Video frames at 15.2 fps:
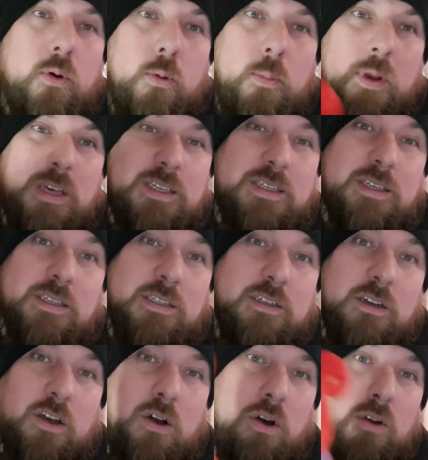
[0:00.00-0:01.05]
on all my listings
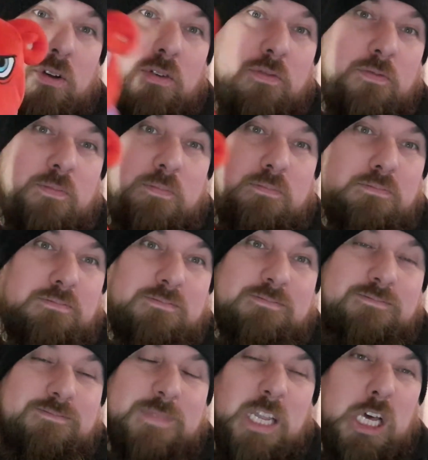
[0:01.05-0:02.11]
and kind of
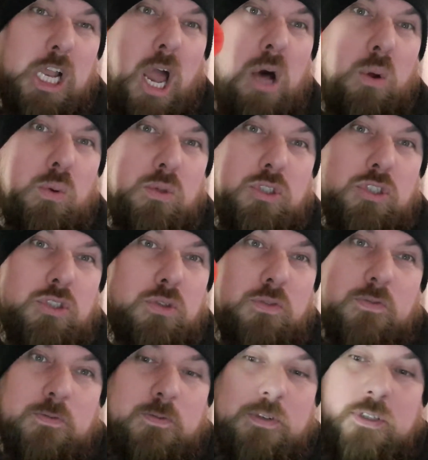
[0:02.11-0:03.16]
little old
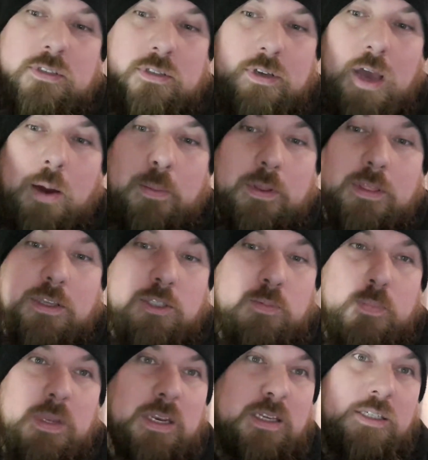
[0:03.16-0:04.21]
stuff is going that's
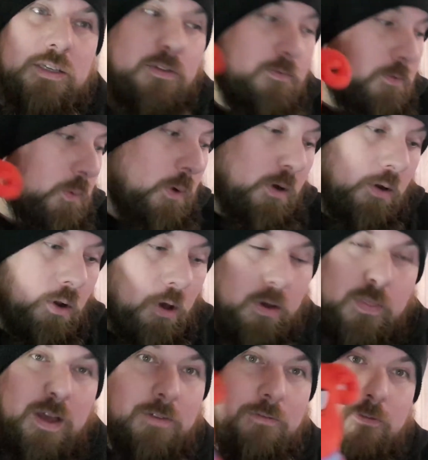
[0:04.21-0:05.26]
been listed for a while,
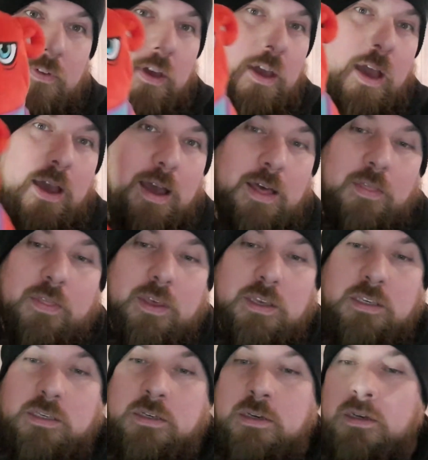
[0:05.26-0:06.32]
like that figure and
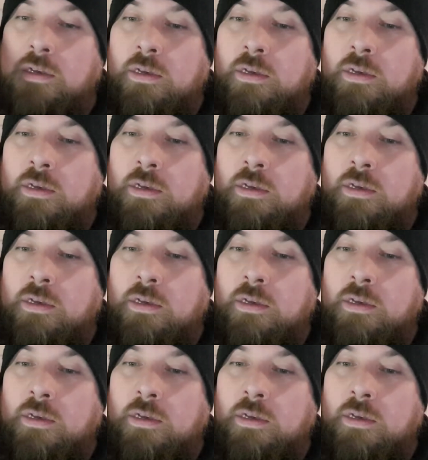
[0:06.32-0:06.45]
this.